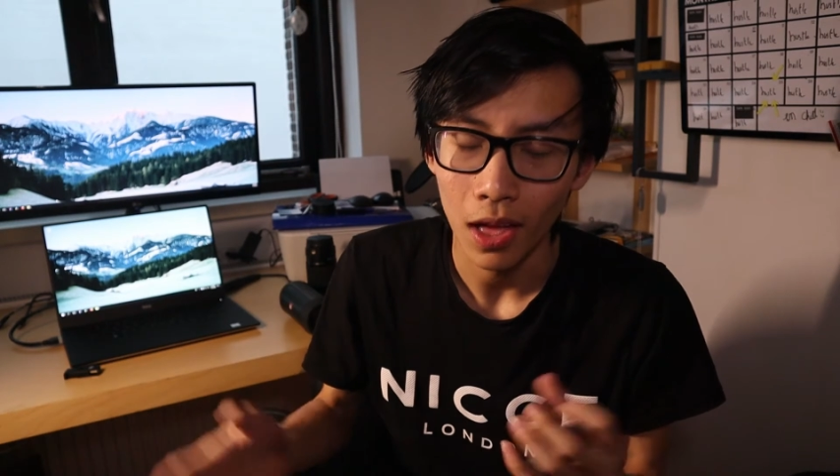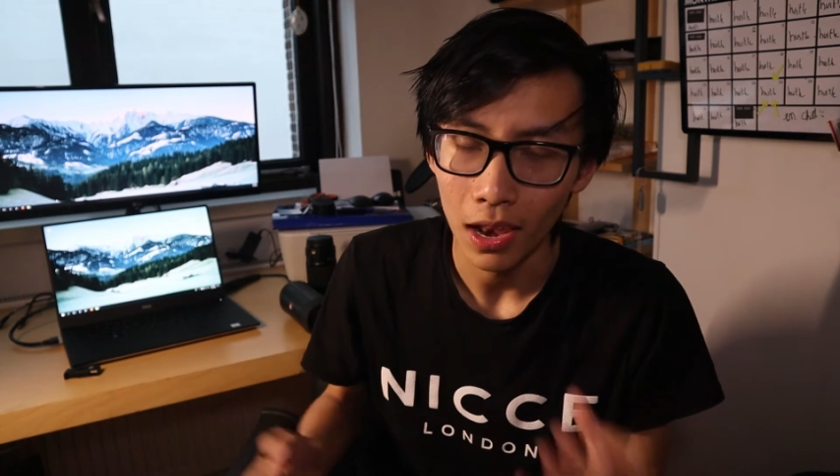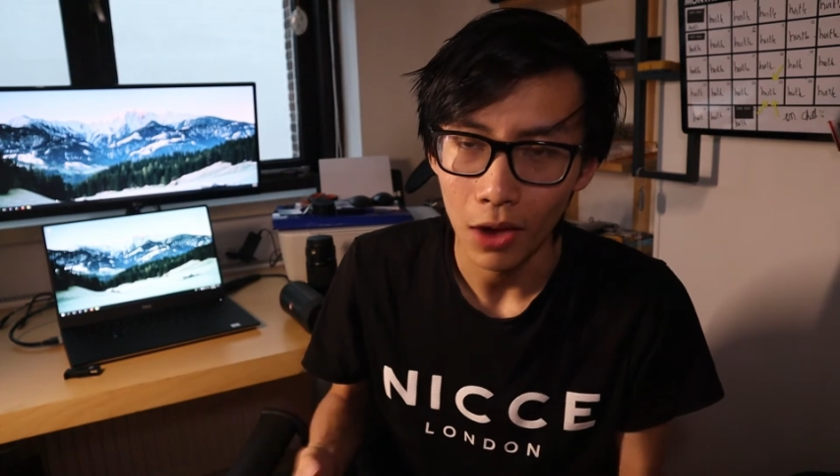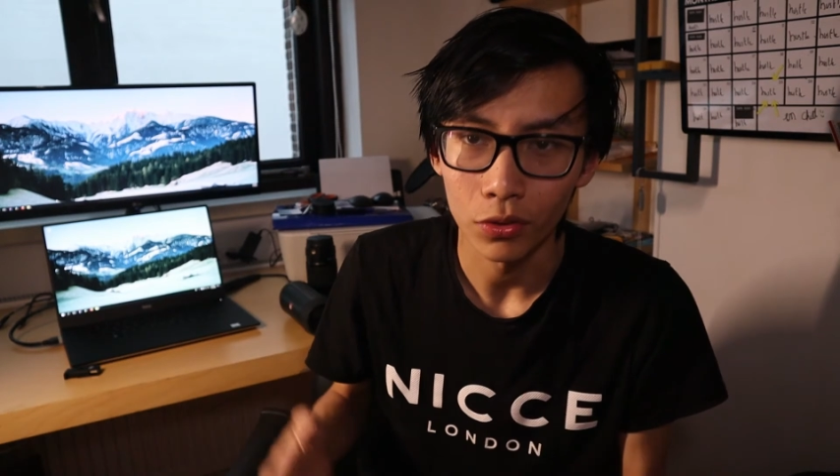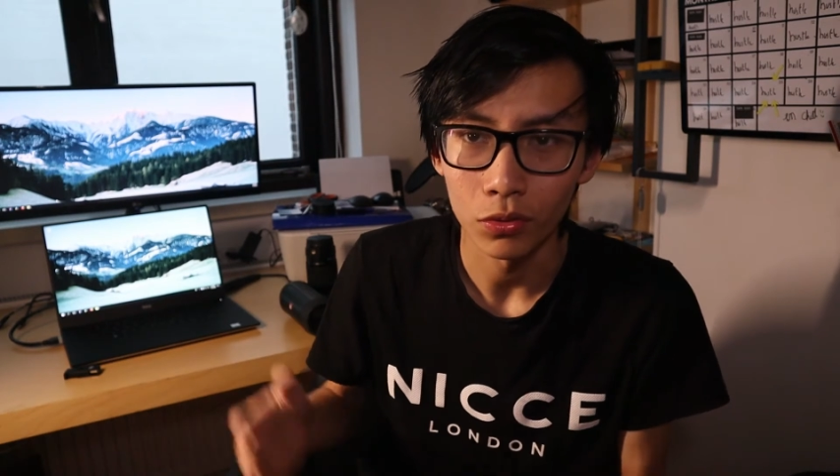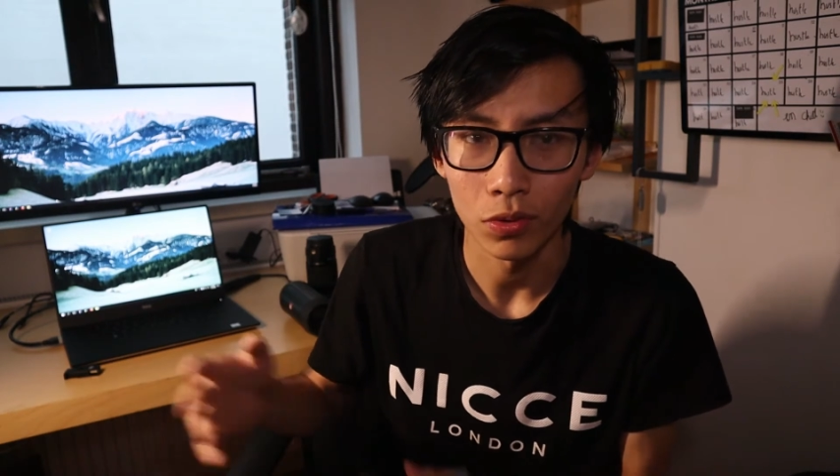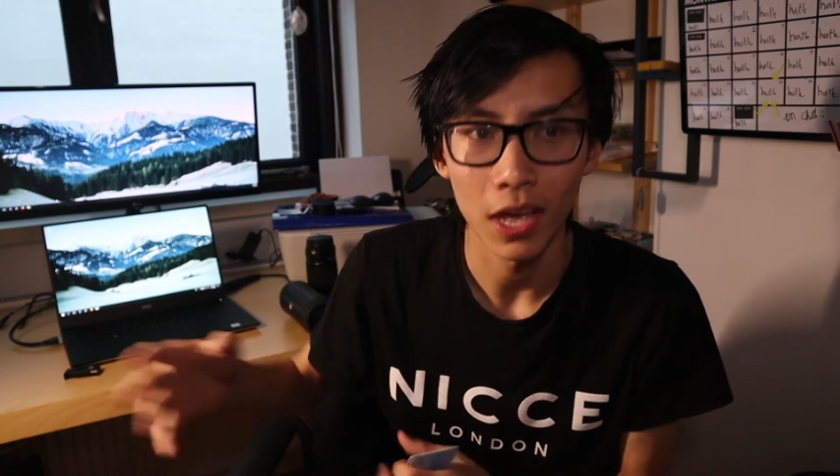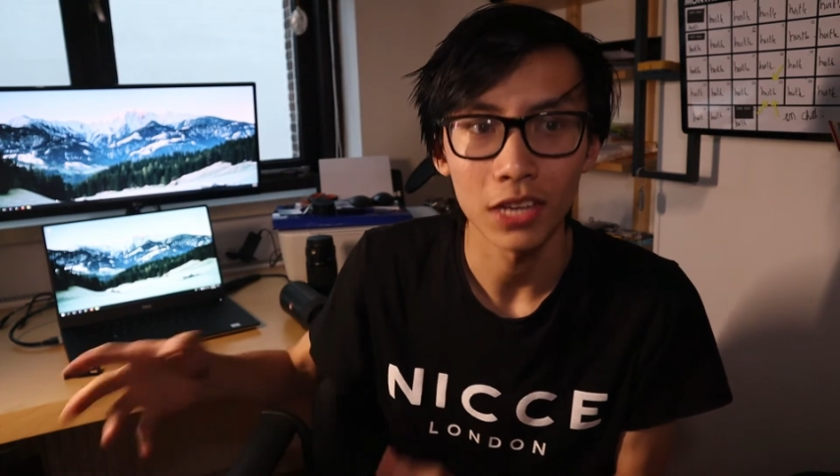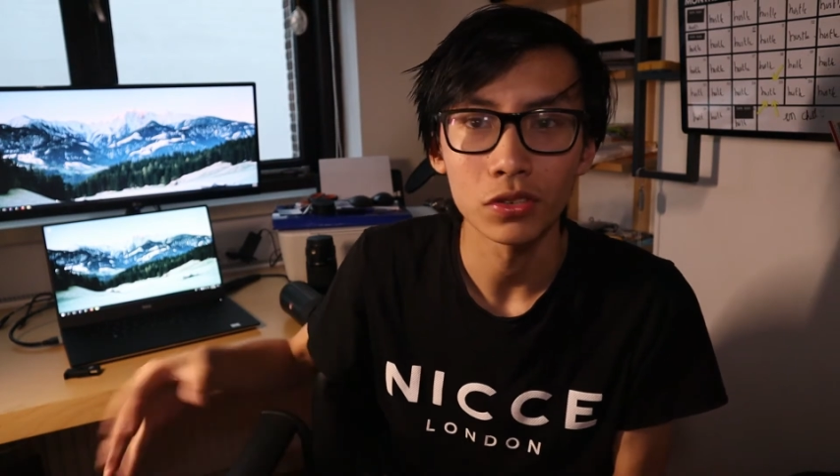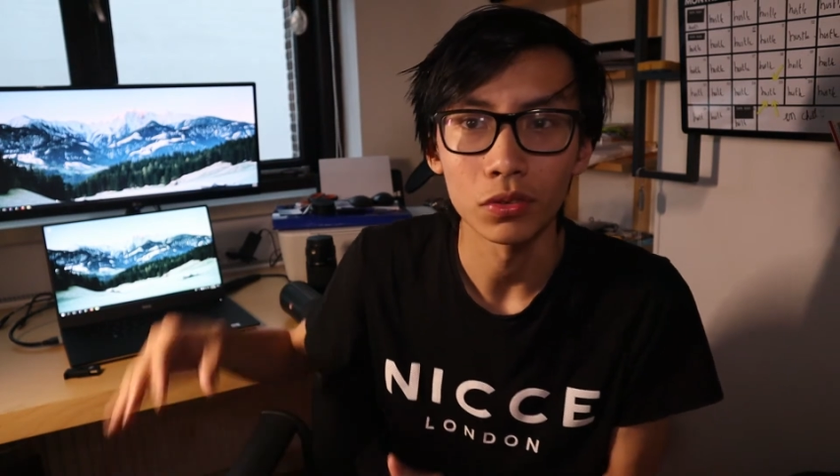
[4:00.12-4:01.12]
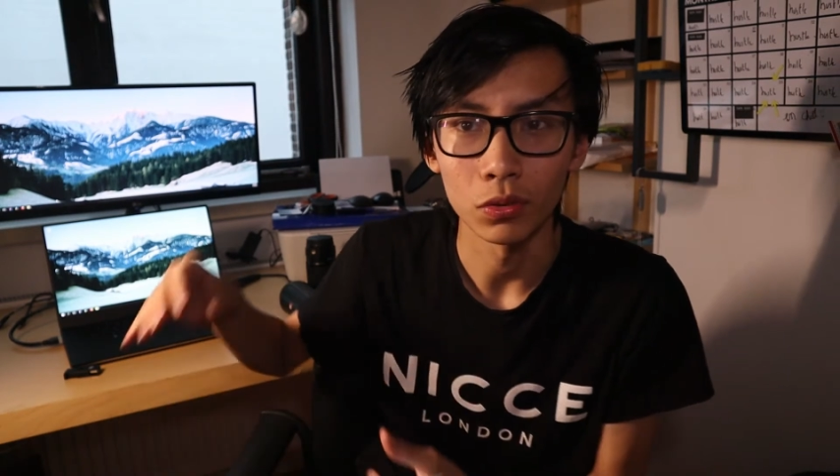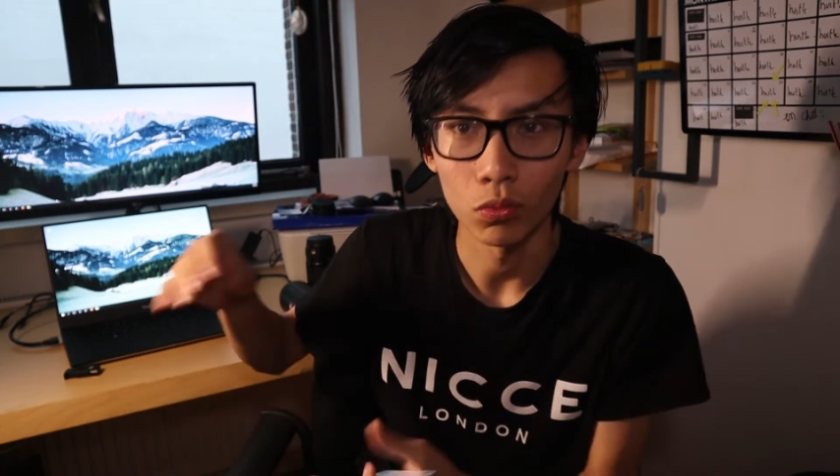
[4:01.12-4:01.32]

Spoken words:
allow you actual